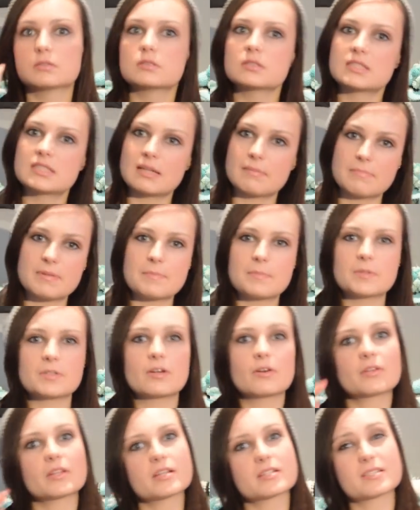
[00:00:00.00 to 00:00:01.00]
some people
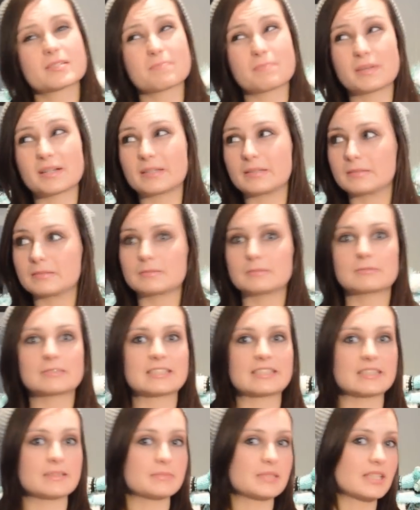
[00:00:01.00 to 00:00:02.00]
know this, but
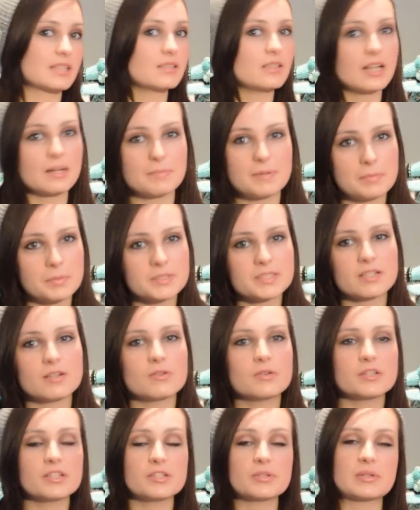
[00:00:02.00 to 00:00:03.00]
seems like a lot of people
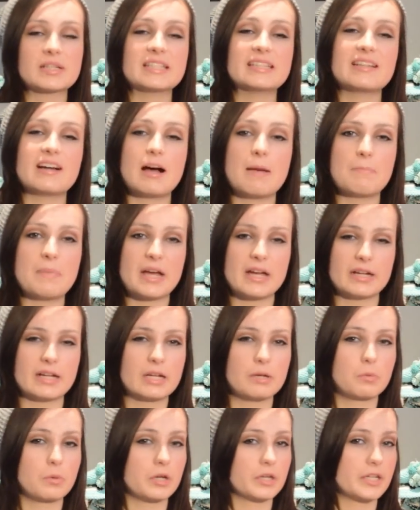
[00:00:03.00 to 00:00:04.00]
don't. You cannot pet
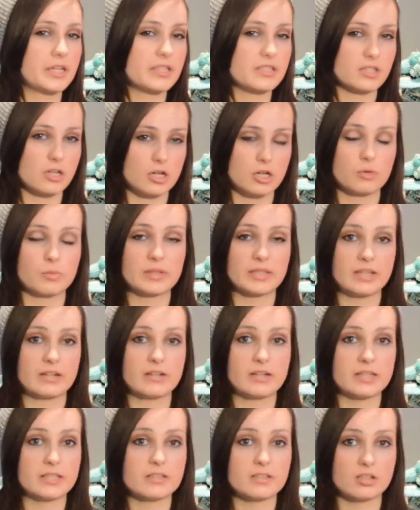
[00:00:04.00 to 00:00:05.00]
a working dog when they
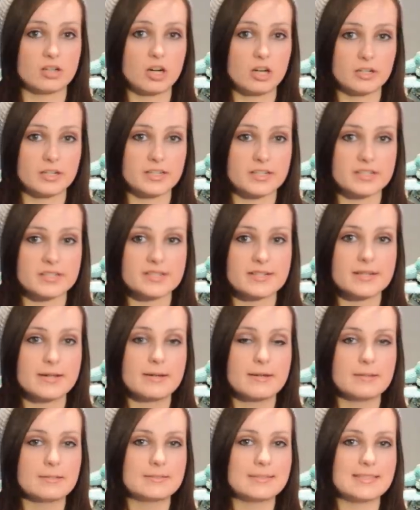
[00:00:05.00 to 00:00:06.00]
are in their harness.
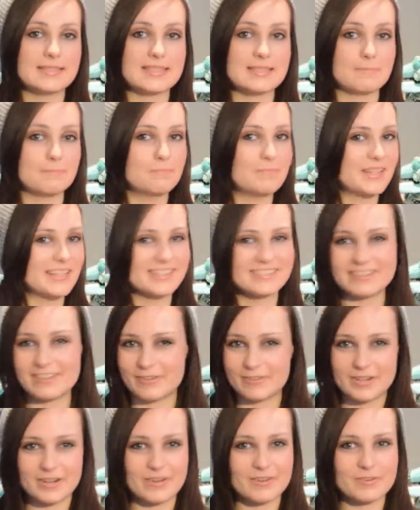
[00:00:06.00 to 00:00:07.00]
It's a big
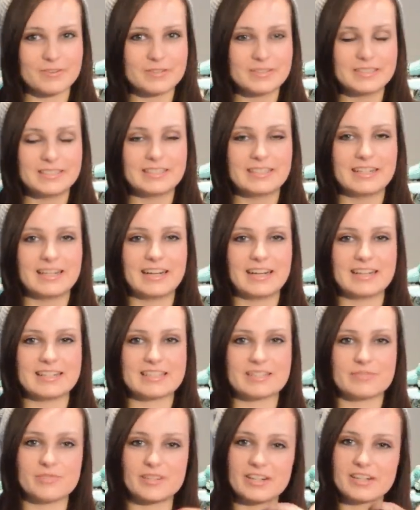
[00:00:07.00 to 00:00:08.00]
no-no. Uh,
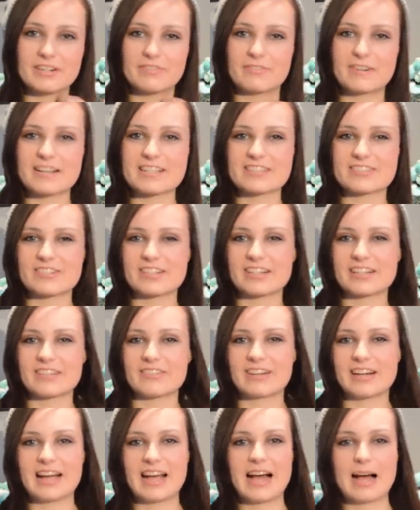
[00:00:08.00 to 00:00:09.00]
it's very frustrating
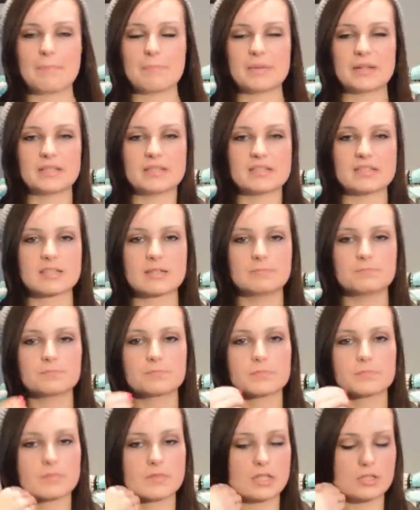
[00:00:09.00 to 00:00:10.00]
when it happens.
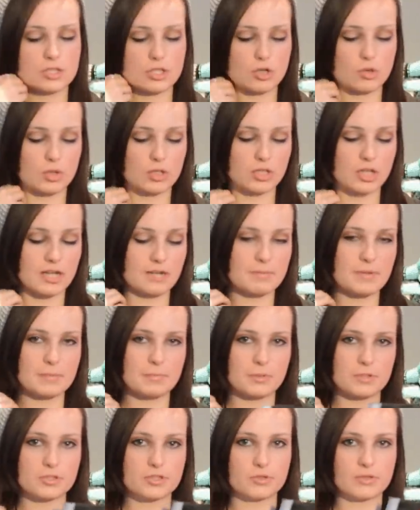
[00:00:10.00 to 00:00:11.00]
So a lot of
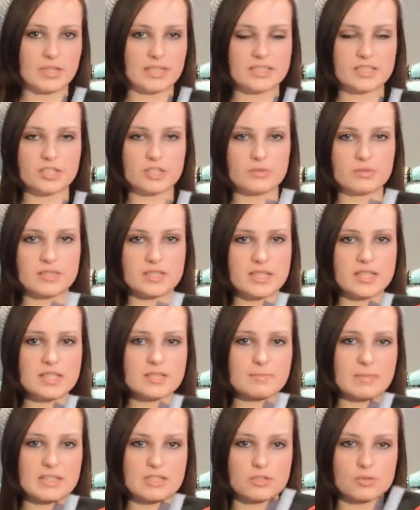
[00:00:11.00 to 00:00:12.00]
people do like to use
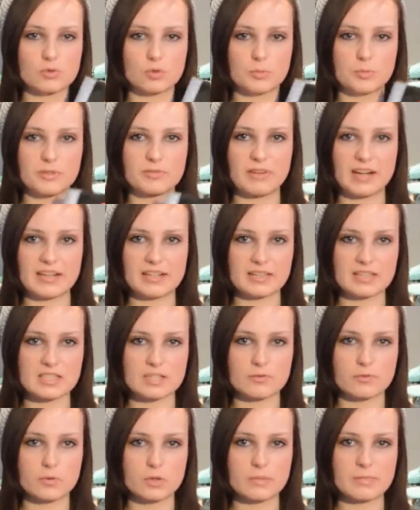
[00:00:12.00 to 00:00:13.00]
these. My school provided
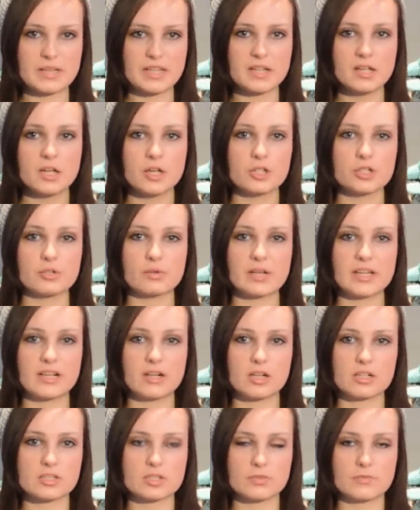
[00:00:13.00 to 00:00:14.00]
this for me. You can
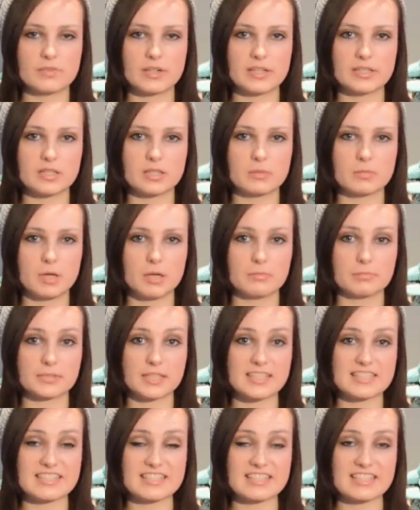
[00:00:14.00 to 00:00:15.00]
also find them on
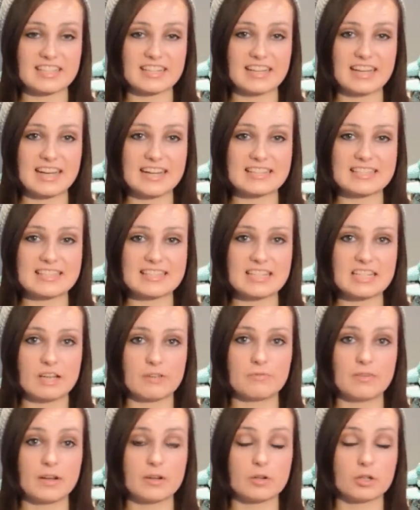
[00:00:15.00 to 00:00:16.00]
places like Etsy.
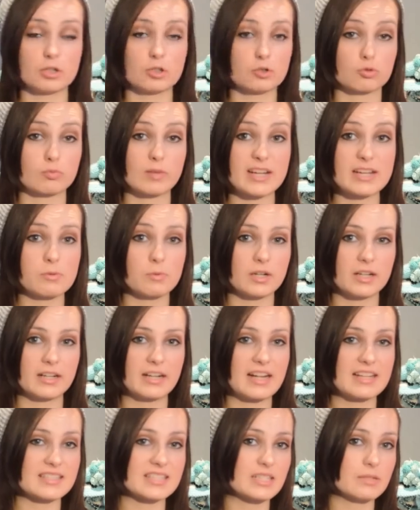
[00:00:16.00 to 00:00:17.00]
I found a great one on
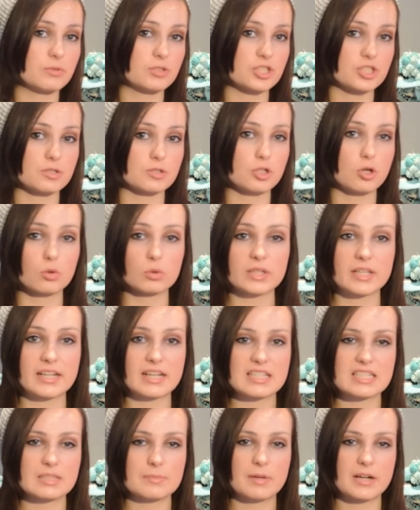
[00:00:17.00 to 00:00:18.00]
Etsy which is totally
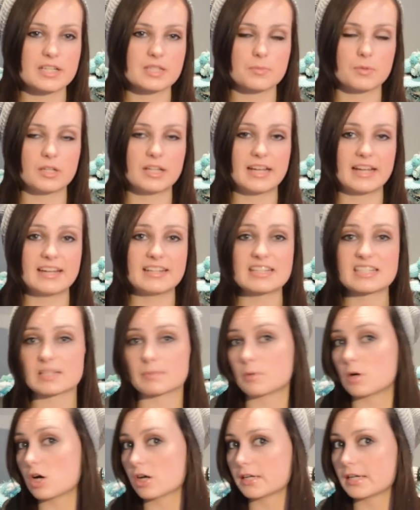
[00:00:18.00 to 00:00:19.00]
customizable and has a
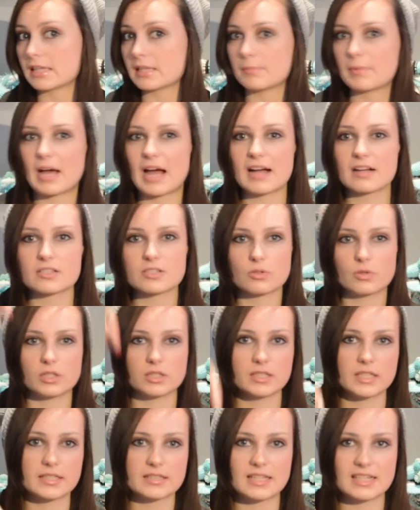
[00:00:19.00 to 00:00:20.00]
pocket in the back, so
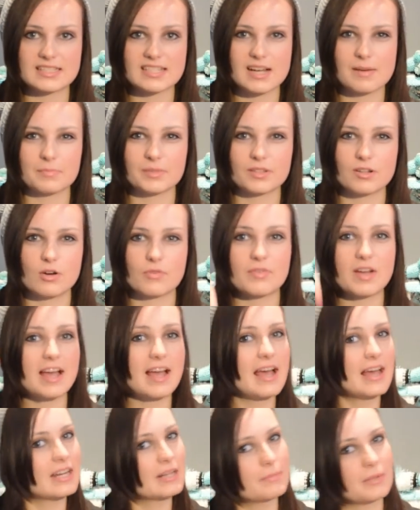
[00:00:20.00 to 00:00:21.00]
I'll link that down below
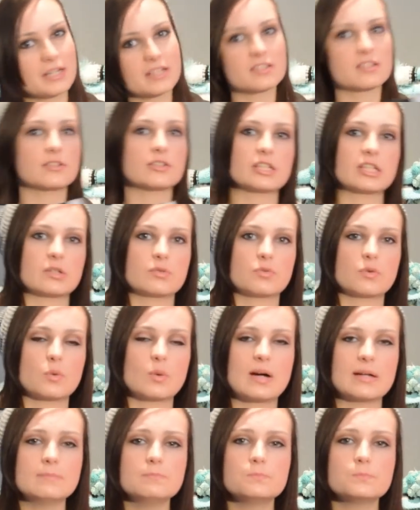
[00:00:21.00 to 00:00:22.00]
if anybody is looking for
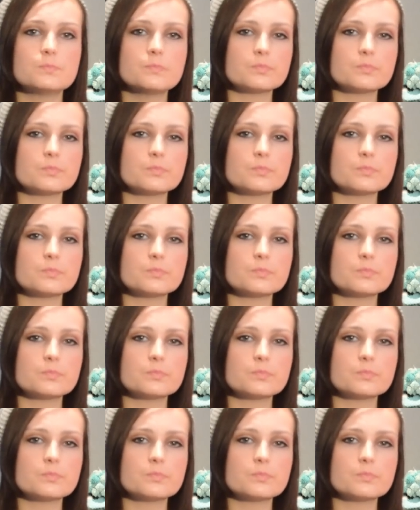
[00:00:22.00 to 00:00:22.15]
one.